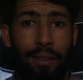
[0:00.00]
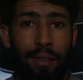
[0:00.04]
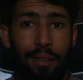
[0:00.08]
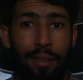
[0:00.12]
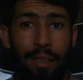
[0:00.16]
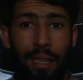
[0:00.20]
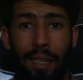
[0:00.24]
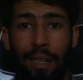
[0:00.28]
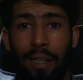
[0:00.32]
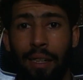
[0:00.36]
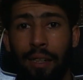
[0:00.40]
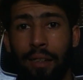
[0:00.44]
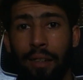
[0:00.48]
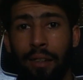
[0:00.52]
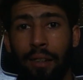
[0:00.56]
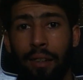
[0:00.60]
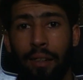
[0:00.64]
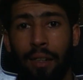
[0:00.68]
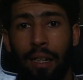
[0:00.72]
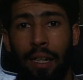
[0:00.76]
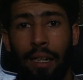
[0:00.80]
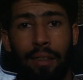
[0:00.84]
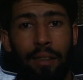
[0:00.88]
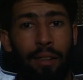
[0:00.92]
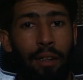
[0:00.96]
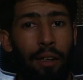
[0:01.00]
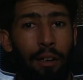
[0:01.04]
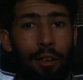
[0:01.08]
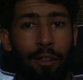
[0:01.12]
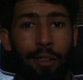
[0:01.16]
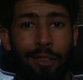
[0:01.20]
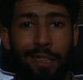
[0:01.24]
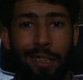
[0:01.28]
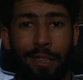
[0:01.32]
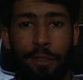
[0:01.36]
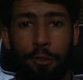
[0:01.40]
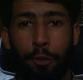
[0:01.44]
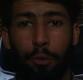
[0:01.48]
second and
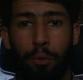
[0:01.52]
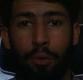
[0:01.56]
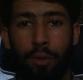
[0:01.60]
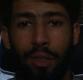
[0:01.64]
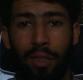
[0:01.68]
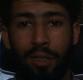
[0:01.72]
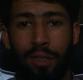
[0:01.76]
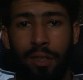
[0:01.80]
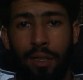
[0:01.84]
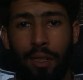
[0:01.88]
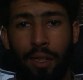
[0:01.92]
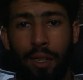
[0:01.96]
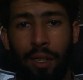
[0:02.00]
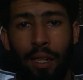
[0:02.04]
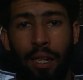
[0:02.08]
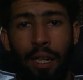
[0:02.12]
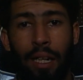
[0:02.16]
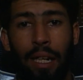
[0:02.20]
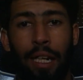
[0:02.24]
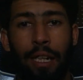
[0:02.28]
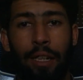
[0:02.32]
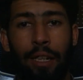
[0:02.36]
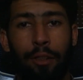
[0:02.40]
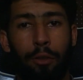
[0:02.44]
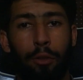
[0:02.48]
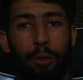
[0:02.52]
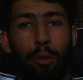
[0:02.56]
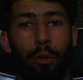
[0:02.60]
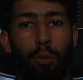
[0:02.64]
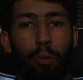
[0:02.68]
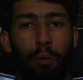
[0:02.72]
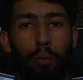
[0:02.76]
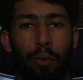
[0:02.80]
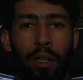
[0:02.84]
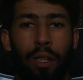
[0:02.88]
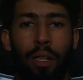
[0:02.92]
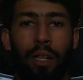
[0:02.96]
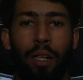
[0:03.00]
last issue this that
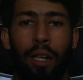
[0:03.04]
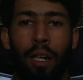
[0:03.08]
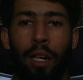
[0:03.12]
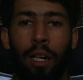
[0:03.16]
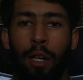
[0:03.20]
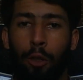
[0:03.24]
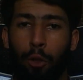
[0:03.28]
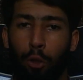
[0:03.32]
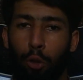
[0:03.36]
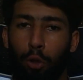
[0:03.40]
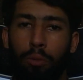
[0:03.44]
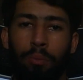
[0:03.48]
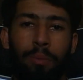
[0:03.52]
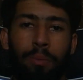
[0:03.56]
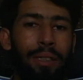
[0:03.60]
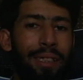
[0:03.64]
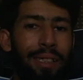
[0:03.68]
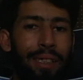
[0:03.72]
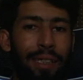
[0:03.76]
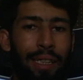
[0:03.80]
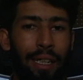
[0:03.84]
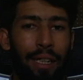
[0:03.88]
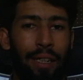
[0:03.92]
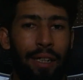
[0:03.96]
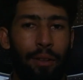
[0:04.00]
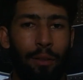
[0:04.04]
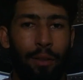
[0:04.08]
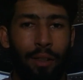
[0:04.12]
you will do mistake.